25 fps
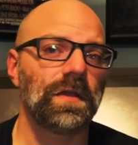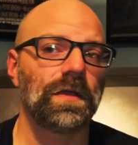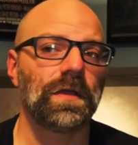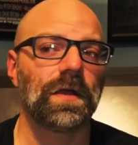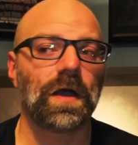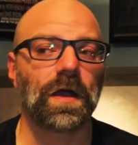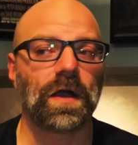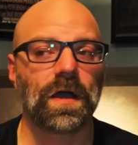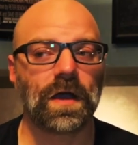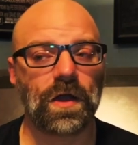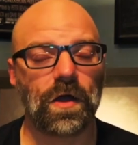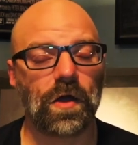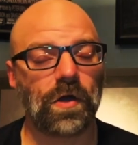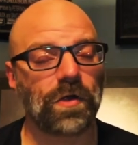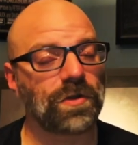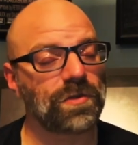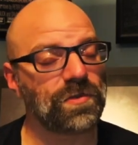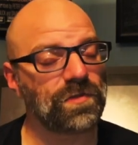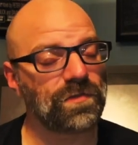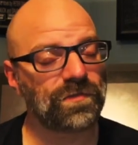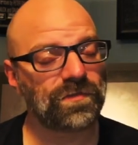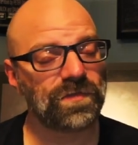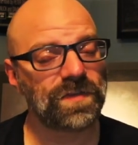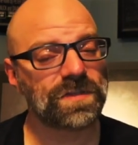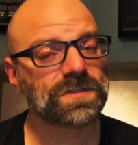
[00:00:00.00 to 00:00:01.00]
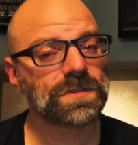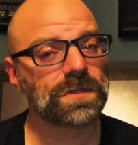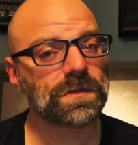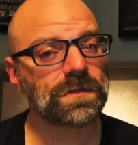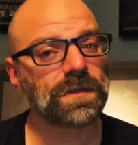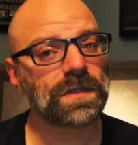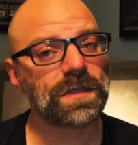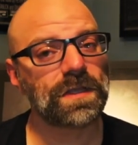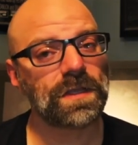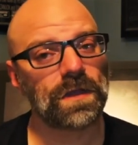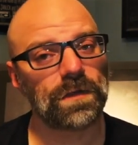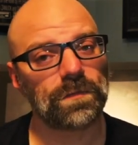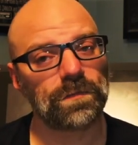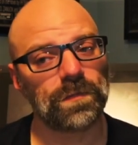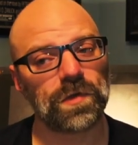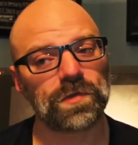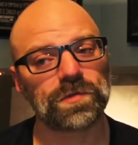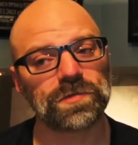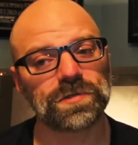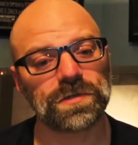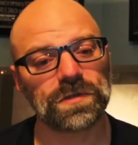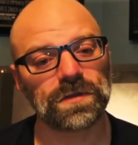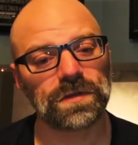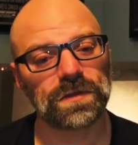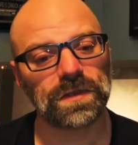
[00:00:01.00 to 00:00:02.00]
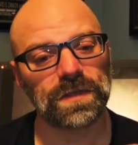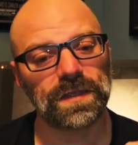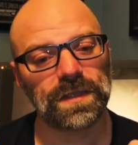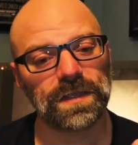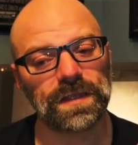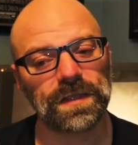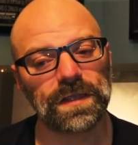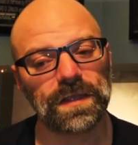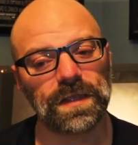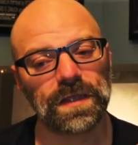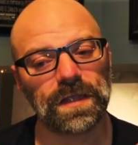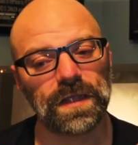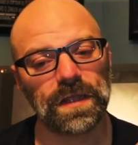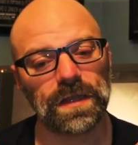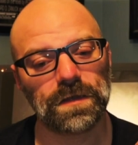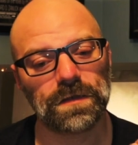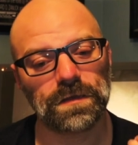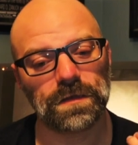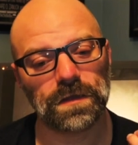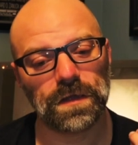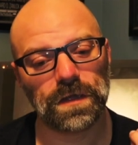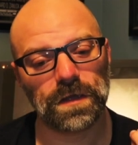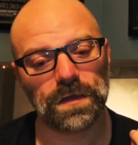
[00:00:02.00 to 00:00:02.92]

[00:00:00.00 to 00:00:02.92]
Hard on you physically, emotionally, and